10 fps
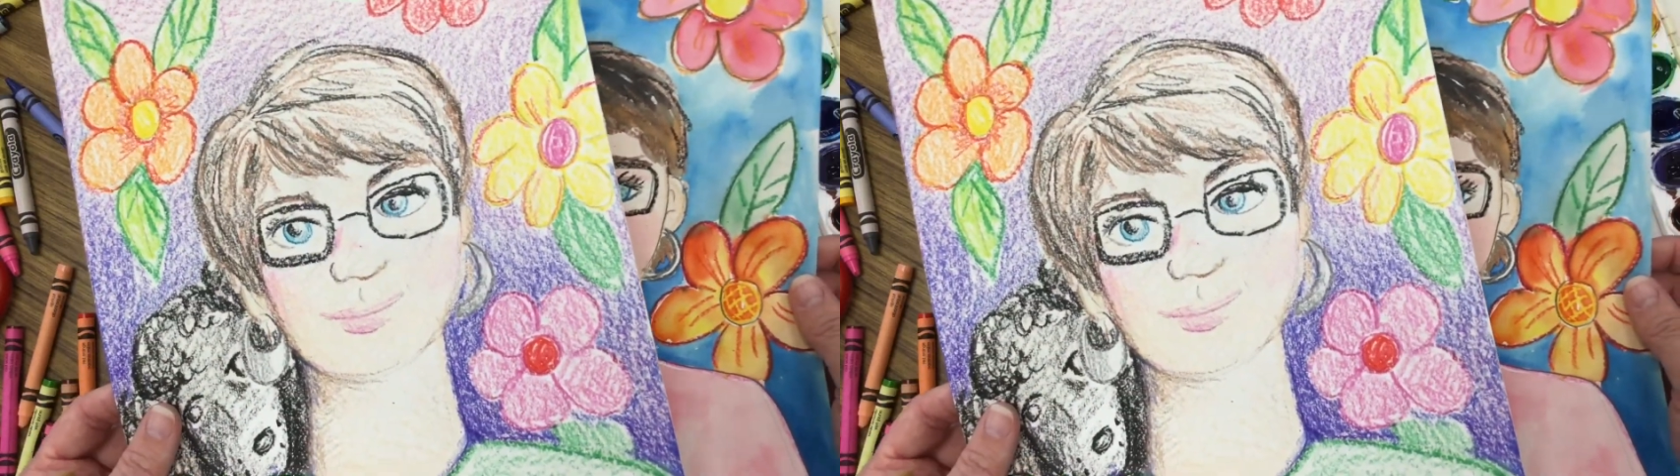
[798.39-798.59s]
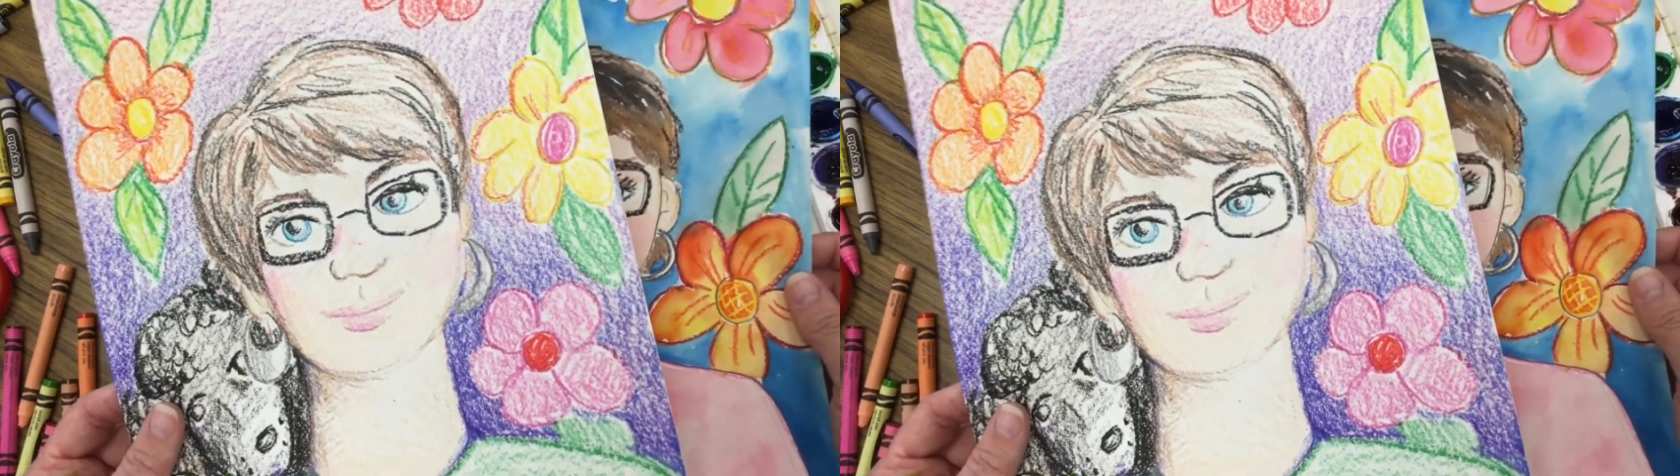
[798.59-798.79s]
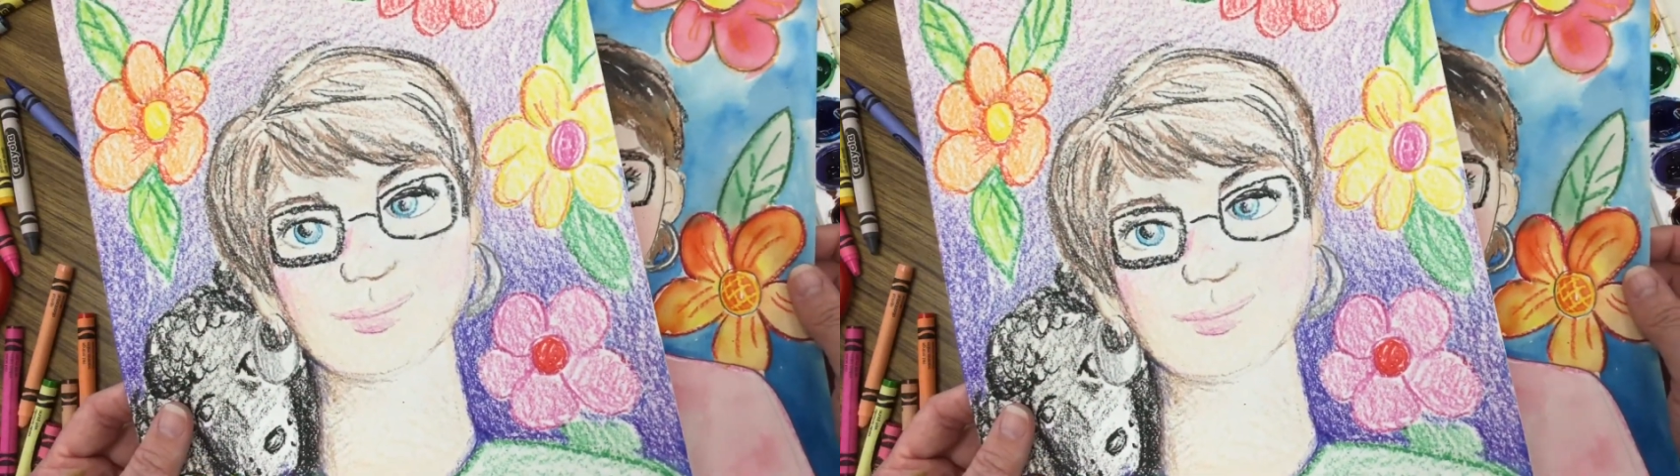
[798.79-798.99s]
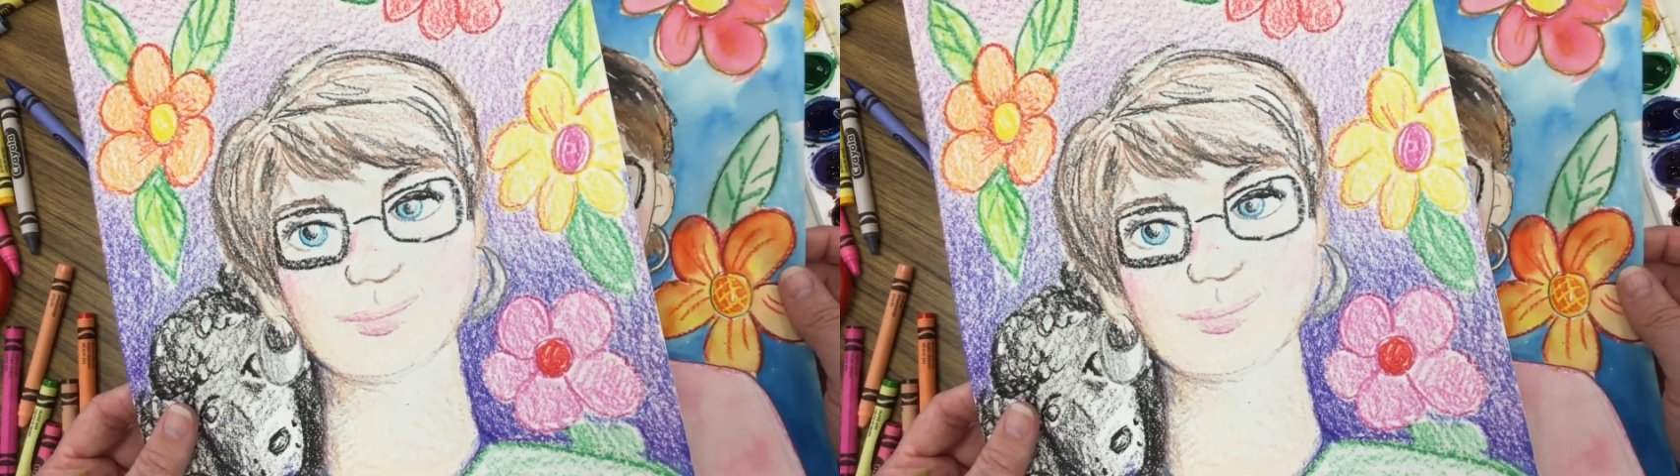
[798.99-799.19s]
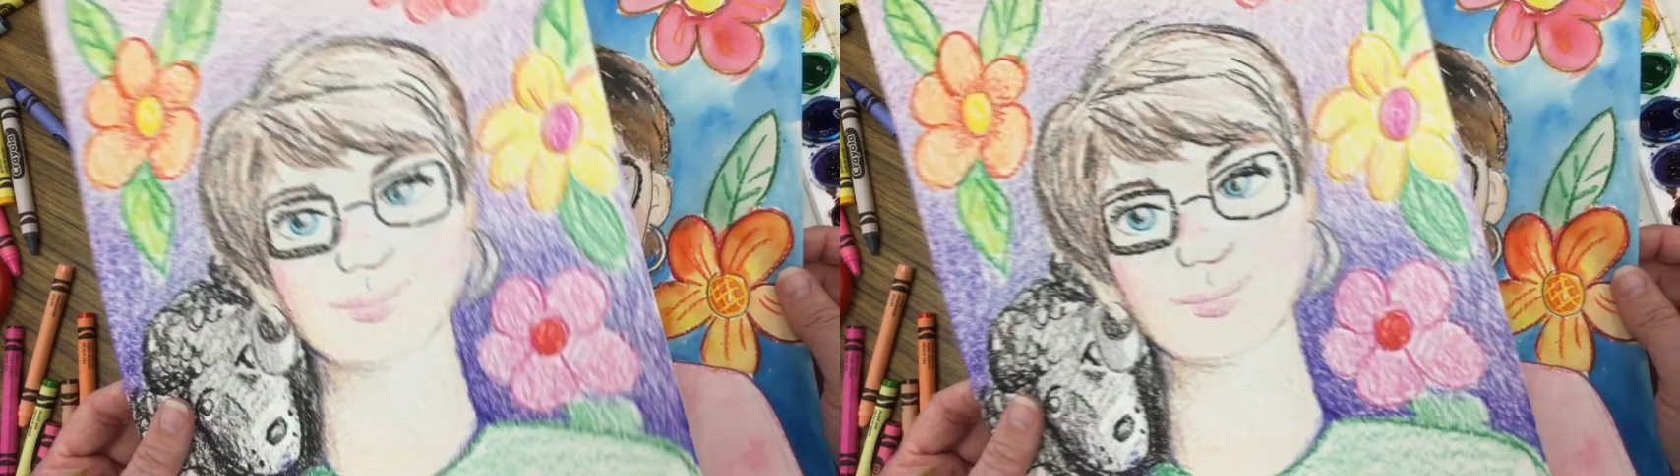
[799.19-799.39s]
and
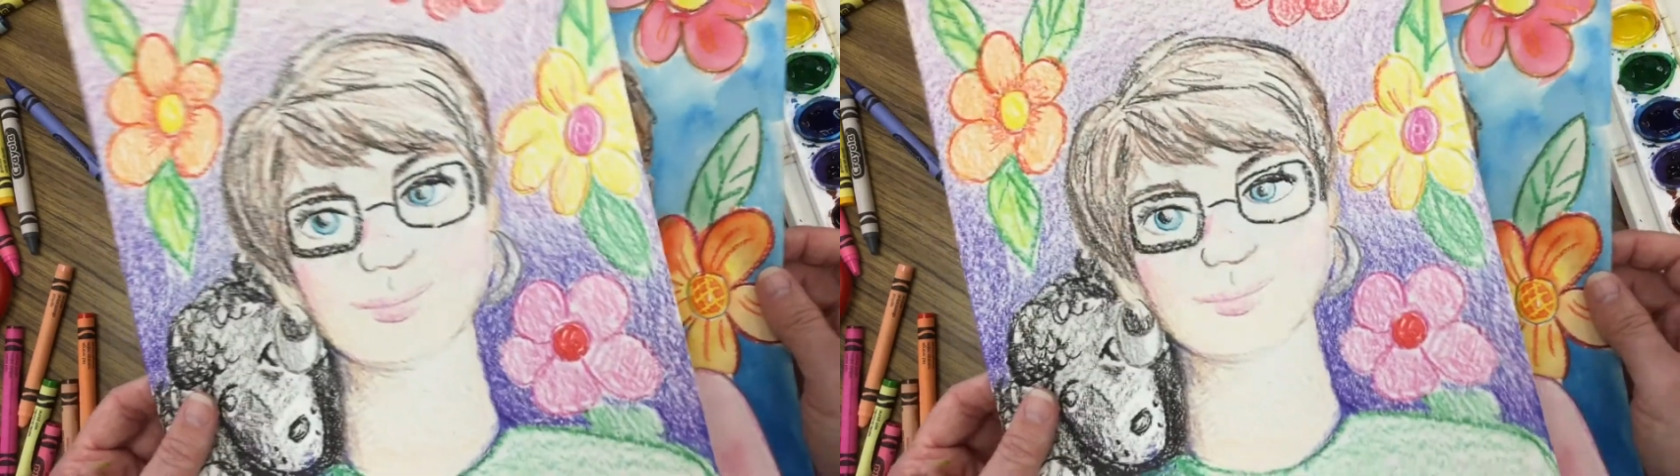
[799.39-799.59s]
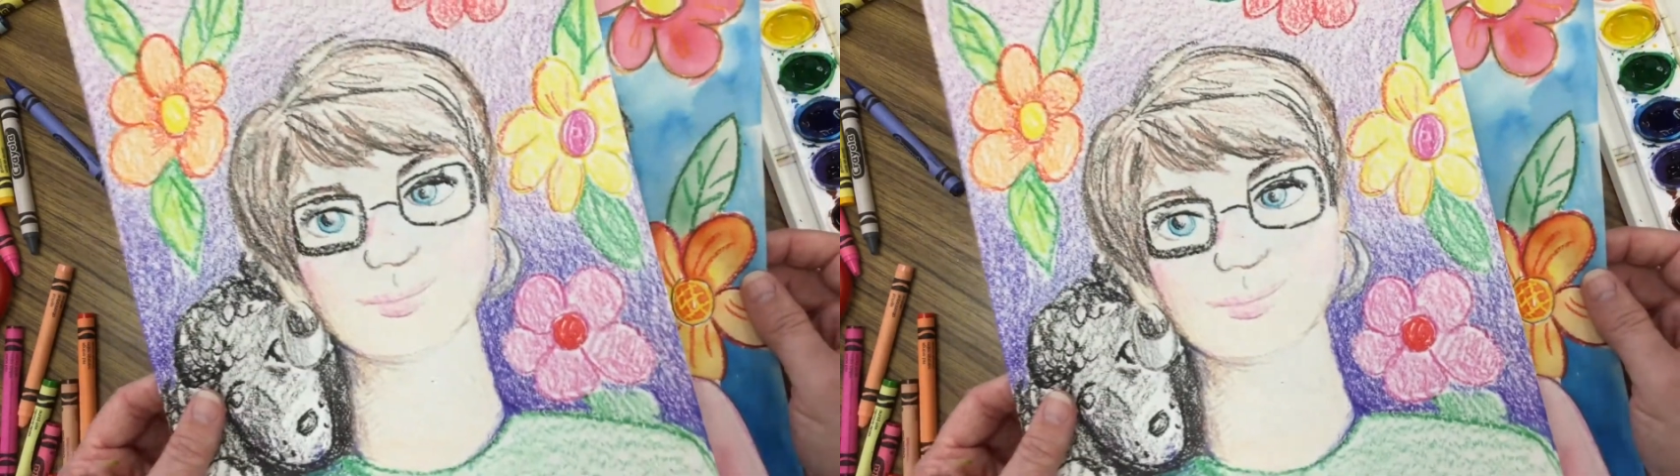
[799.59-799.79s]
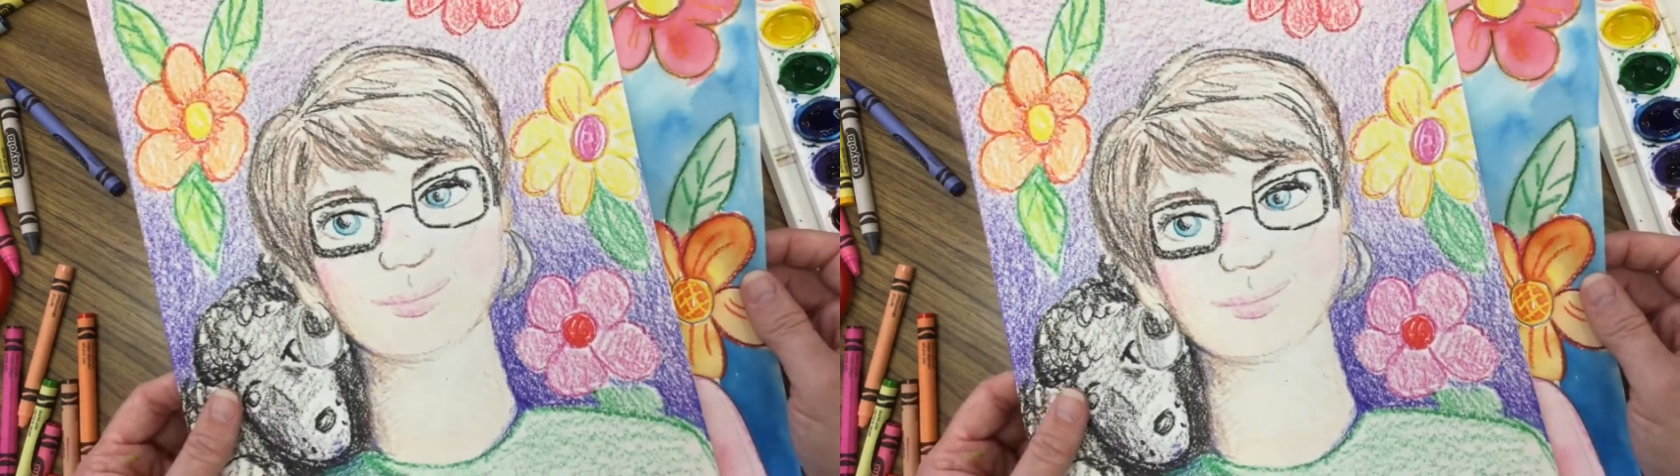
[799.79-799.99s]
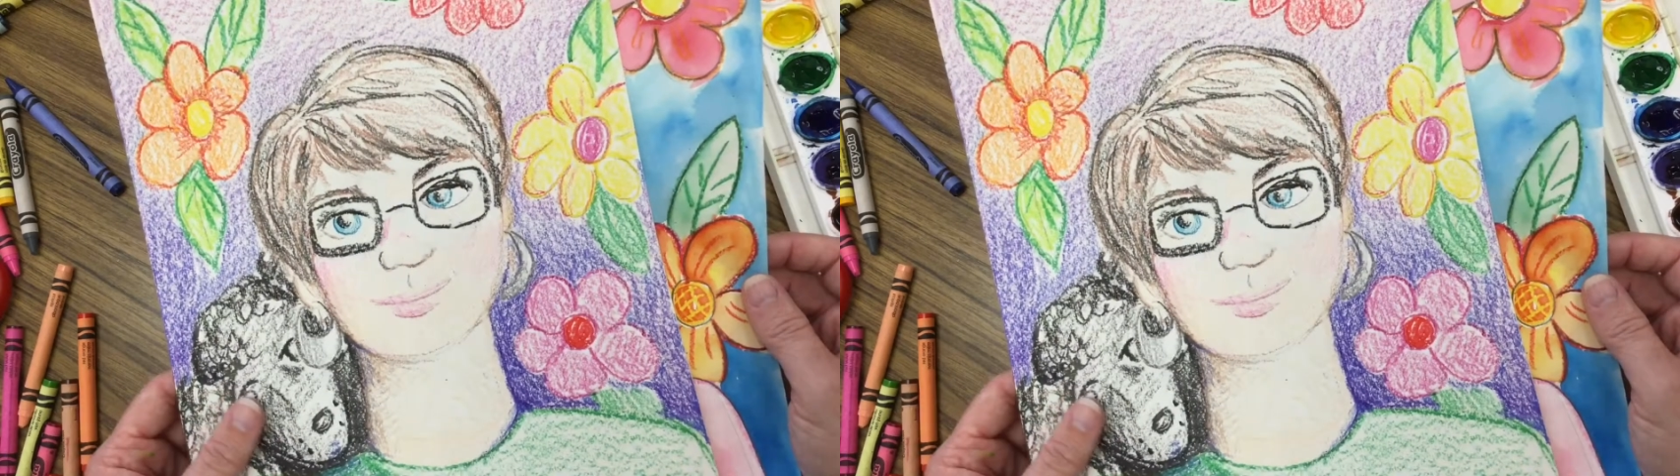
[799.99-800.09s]
until next time,